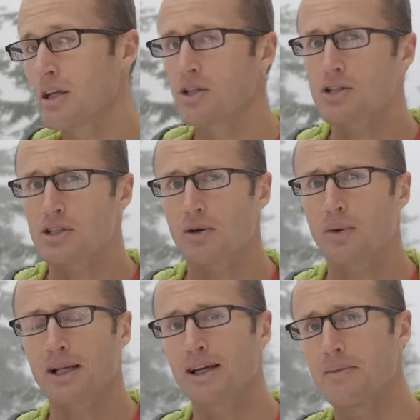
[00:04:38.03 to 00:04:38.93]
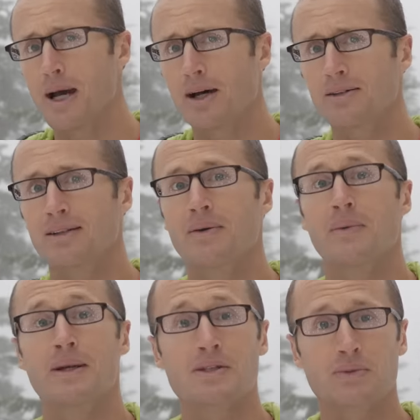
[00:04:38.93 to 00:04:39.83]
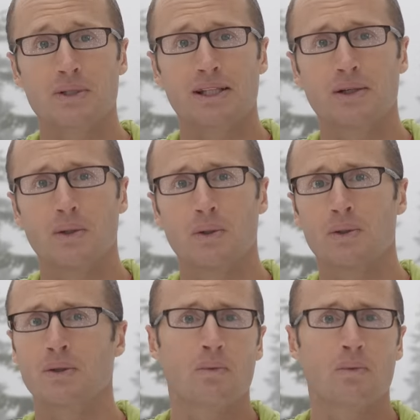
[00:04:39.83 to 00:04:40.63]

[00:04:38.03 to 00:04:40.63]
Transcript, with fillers: you just don't want to come out when it's really cold,